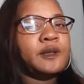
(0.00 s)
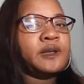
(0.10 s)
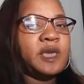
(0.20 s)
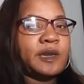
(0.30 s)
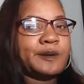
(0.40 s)

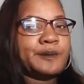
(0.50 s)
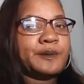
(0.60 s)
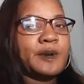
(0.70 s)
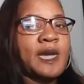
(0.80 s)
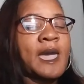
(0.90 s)
Now,
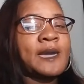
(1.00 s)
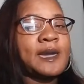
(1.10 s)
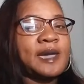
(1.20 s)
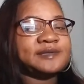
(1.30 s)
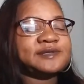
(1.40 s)

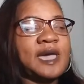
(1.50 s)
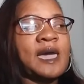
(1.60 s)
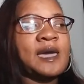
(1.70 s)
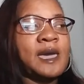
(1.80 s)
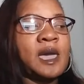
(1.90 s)

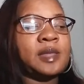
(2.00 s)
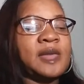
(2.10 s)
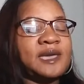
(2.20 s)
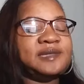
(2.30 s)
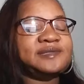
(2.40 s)
I
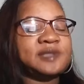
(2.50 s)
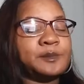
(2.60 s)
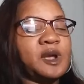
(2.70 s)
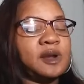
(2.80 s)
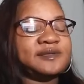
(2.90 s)
like
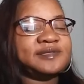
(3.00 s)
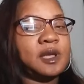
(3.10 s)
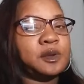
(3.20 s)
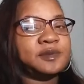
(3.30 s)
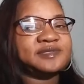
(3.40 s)
some of her
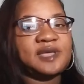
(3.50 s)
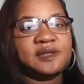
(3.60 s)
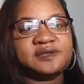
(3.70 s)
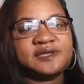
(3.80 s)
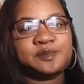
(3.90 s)
songs
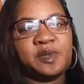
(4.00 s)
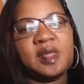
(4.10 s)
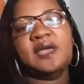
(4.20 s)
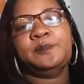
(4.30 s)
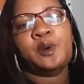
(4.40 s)
that just be
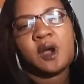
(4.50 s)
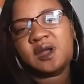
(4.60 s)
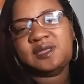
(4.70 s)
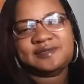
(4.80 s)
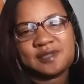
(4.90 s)
like
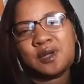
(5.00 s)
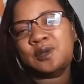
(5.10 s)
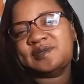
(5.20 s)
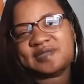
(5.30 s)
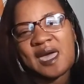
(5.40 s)
party
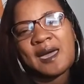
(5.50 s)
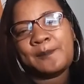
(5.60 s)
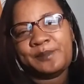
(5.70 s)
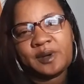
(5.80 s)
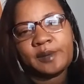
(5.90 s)
songs. I
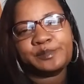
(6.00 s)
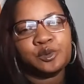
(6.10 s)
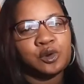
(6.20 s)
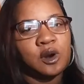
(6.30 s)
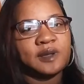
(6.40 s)
bump,
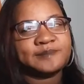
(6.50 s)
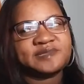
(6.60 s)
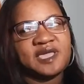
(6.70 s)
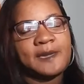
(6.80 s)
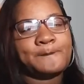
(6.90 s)
you know what I'm
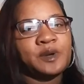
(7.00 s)
saying?